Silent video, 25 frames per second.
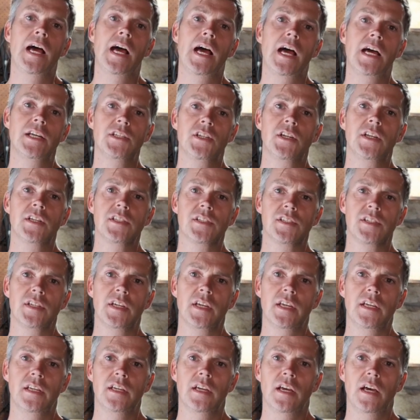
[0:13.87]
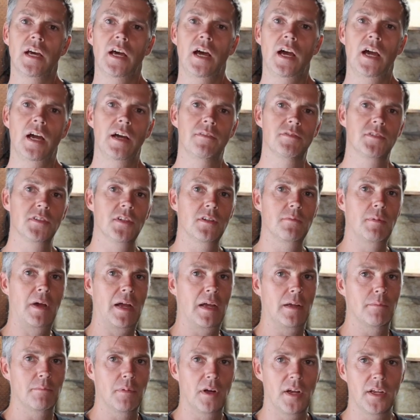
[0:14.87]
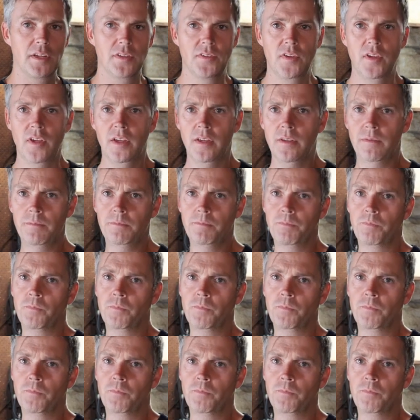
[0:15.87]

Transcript: As you can see, I have two mountain bikes here.